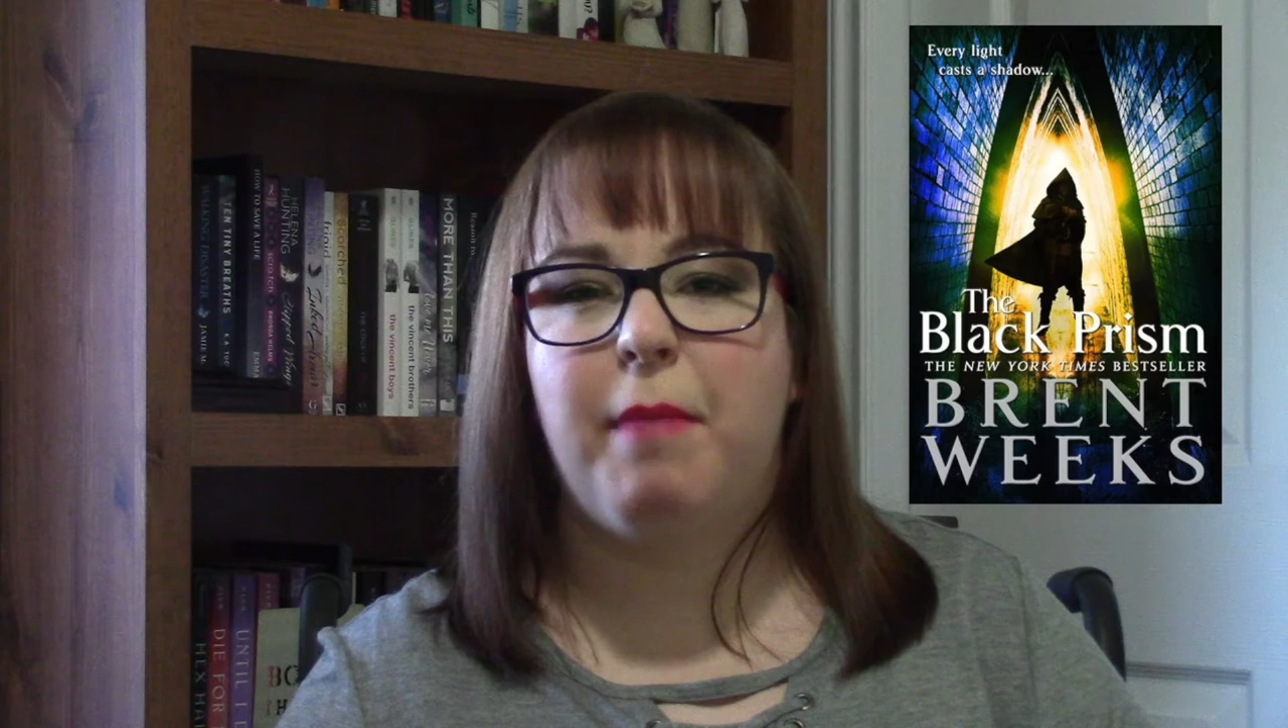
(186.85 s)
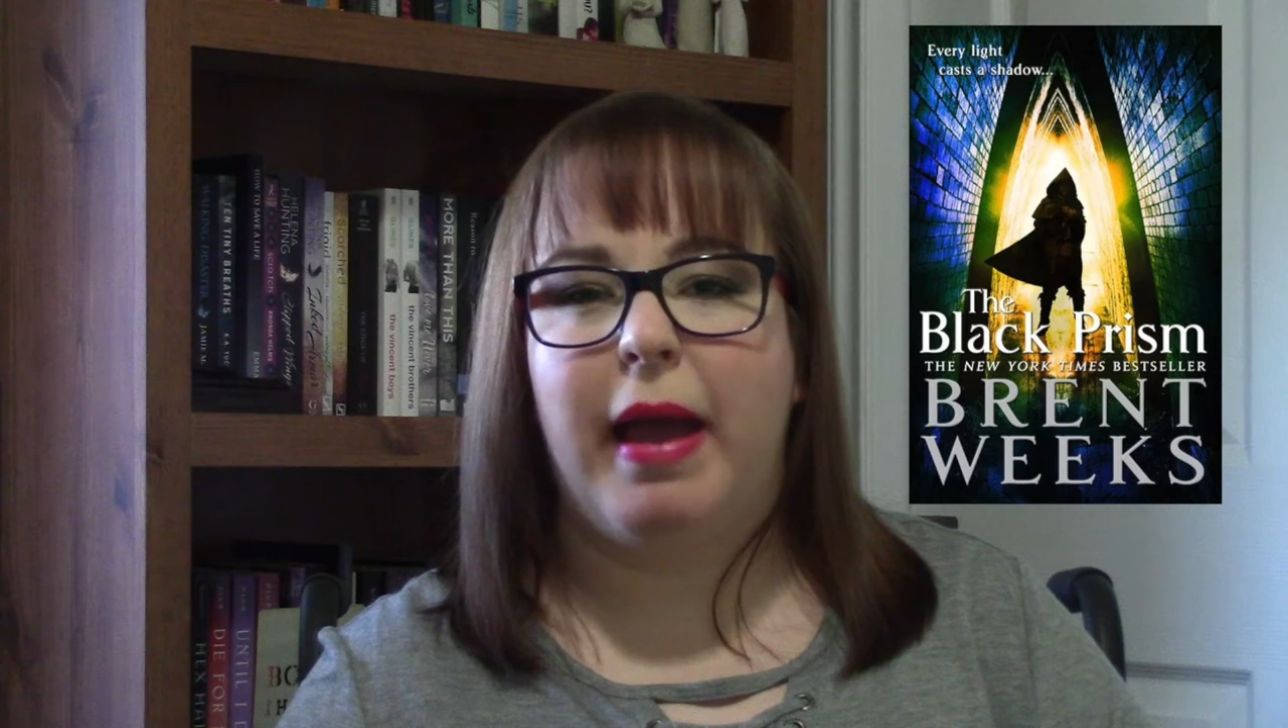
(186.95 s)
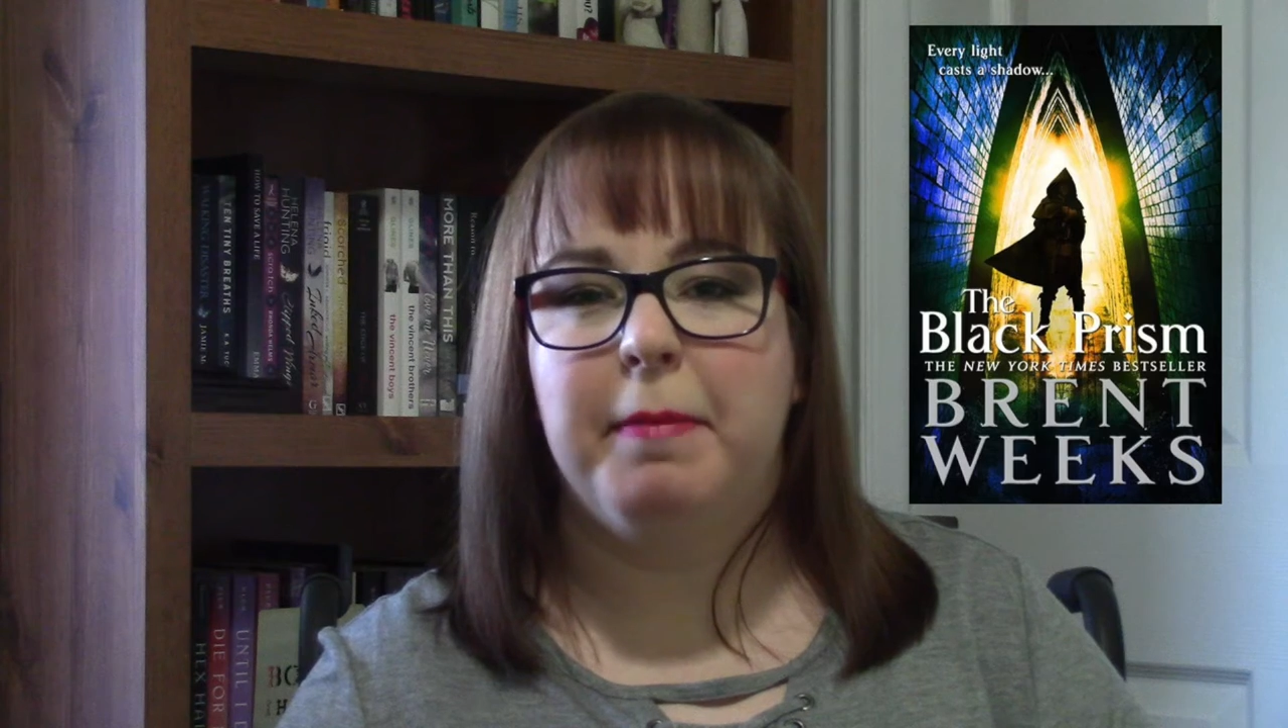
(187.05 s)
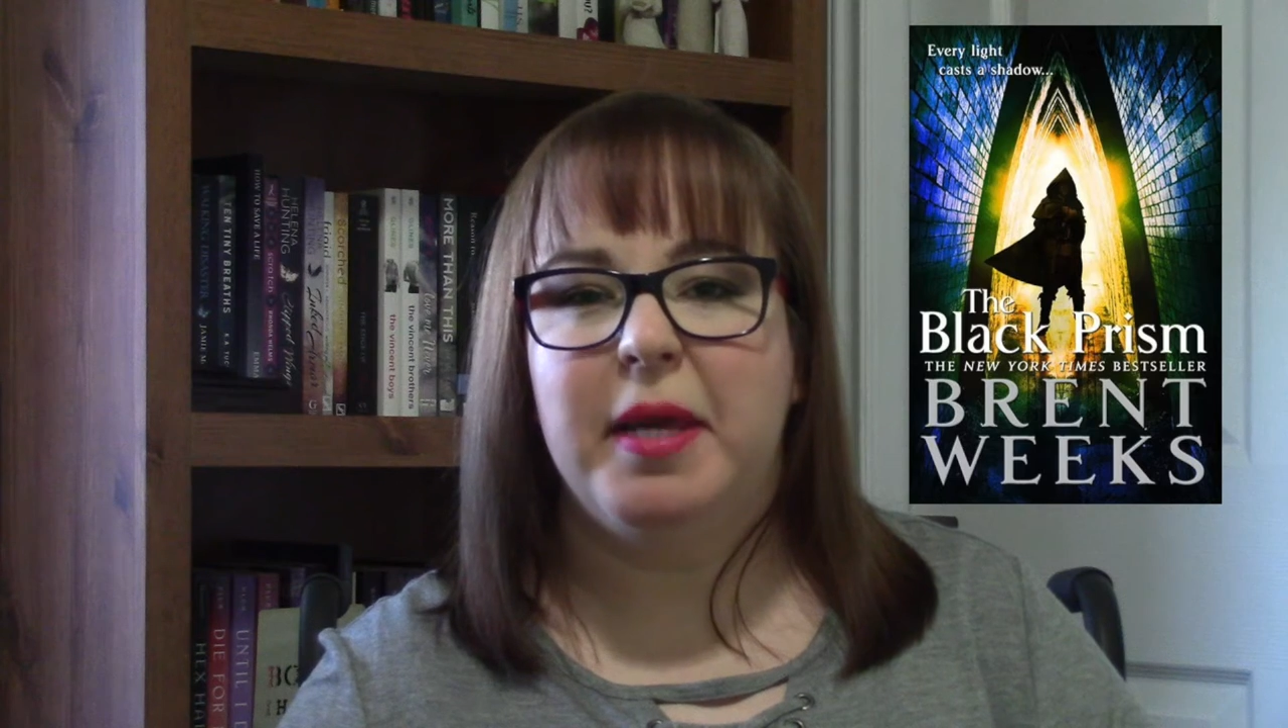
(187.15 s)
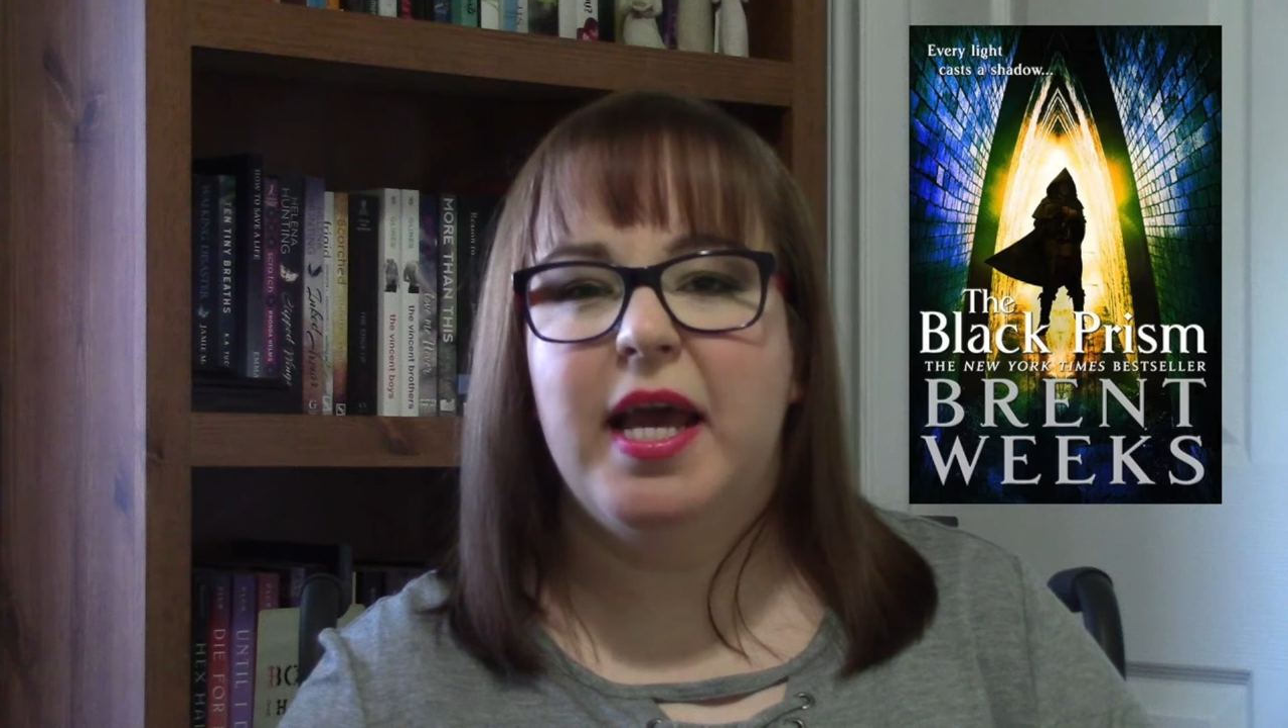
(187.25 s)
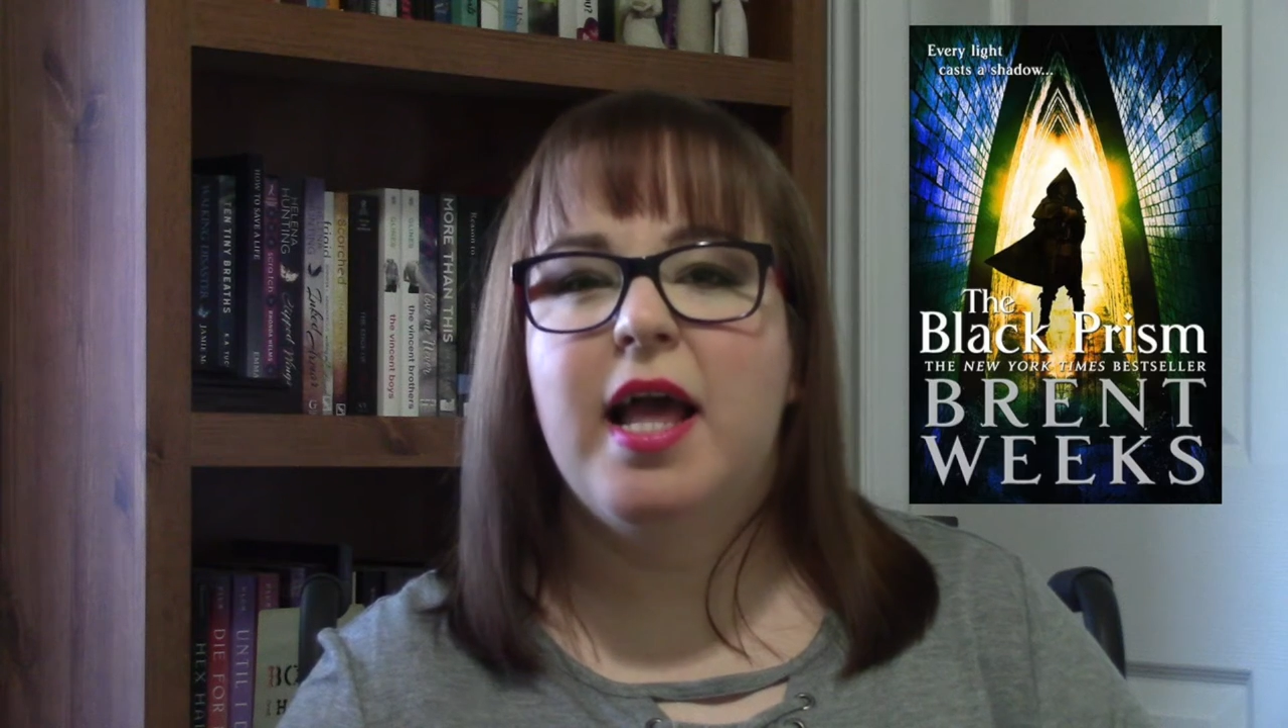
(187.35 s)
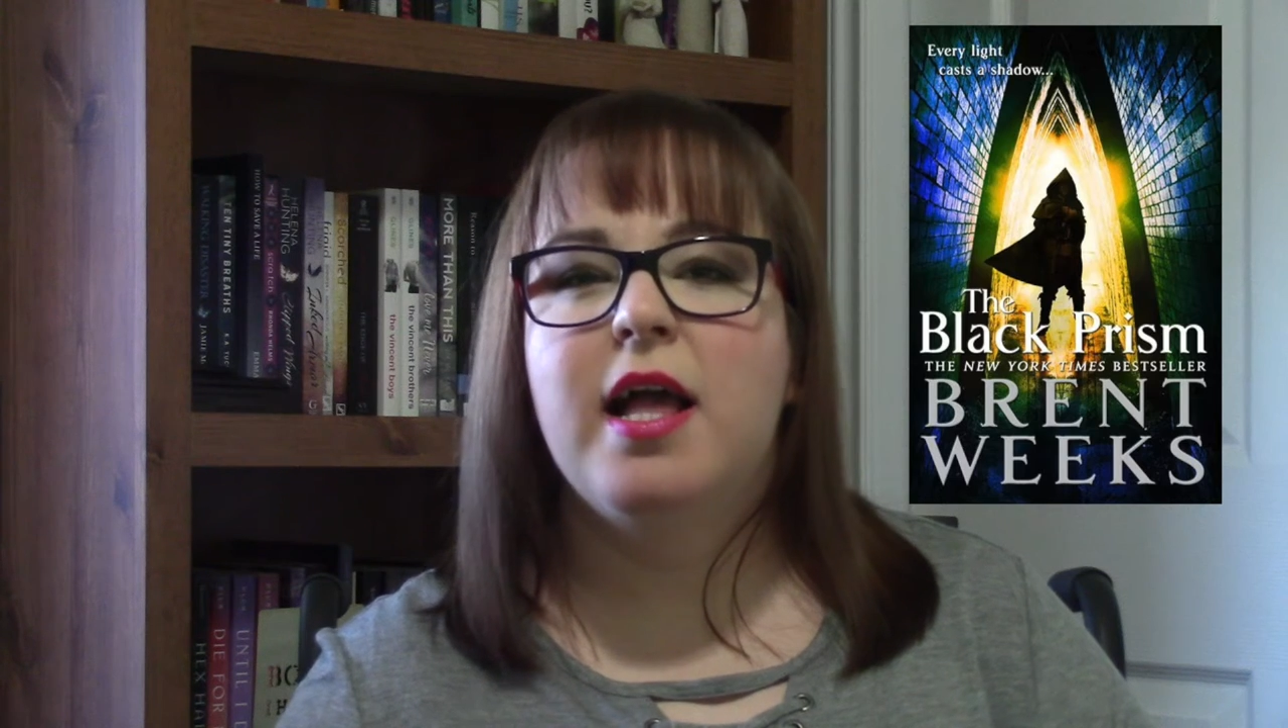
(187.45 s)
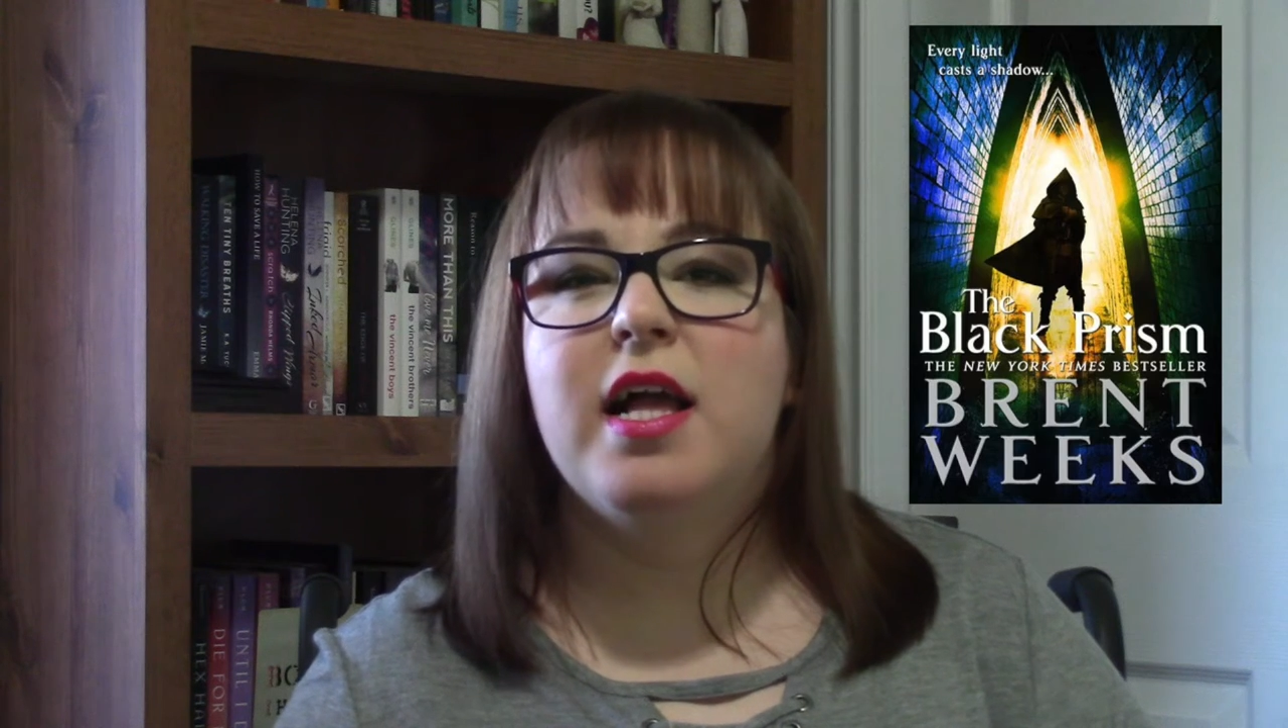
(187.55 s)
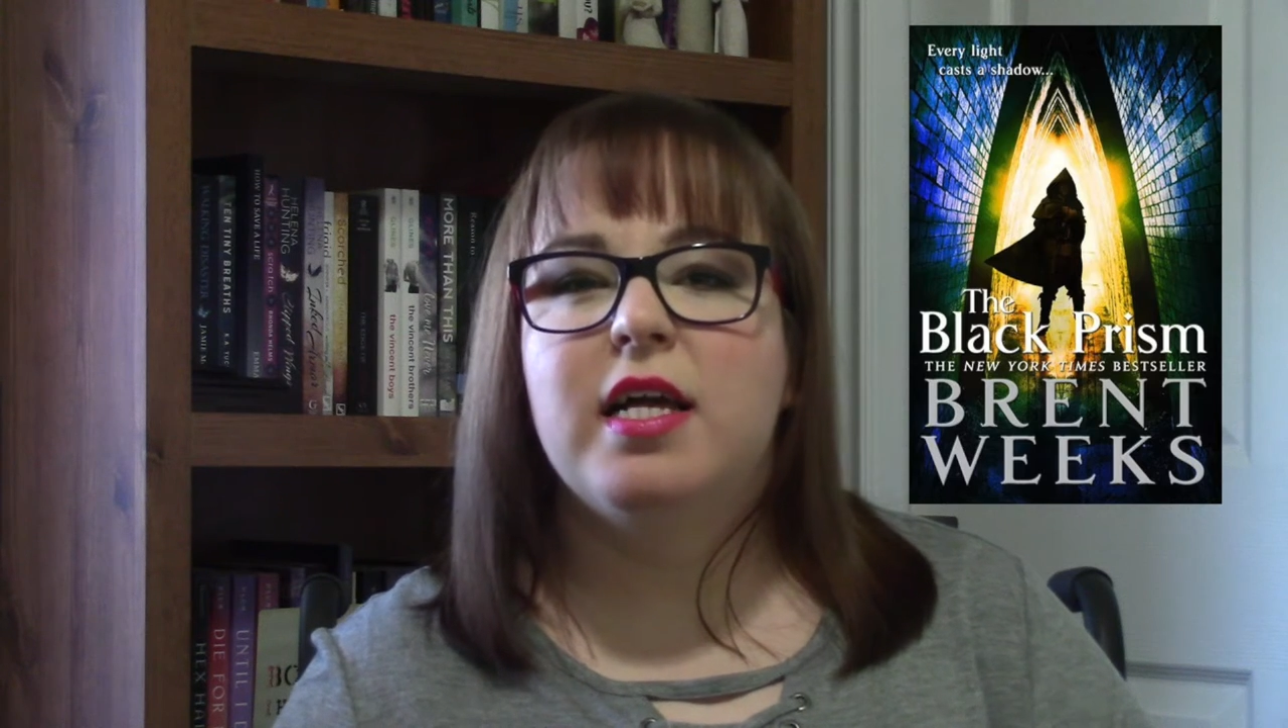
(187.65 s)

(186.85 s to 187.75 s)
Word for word: might be